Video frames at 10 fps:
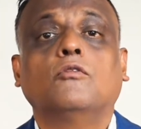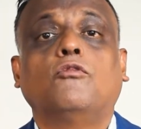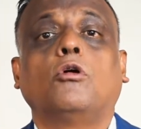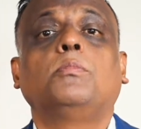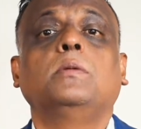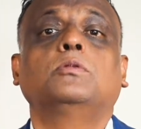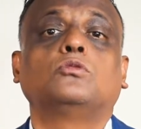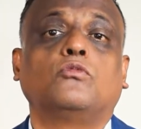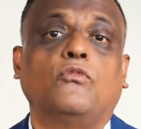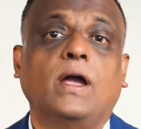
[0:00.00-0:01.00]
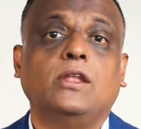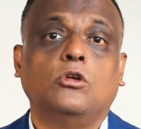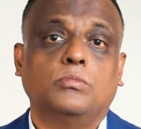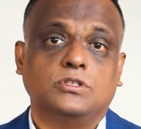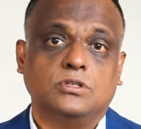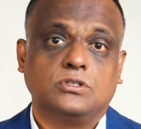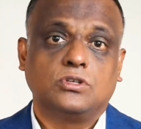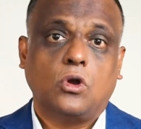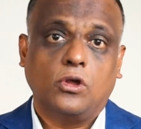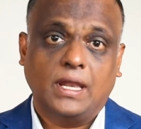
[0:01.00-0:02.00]
for people to find your
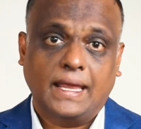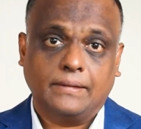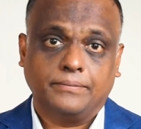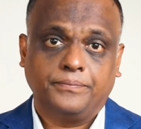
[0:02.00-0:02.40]
business online.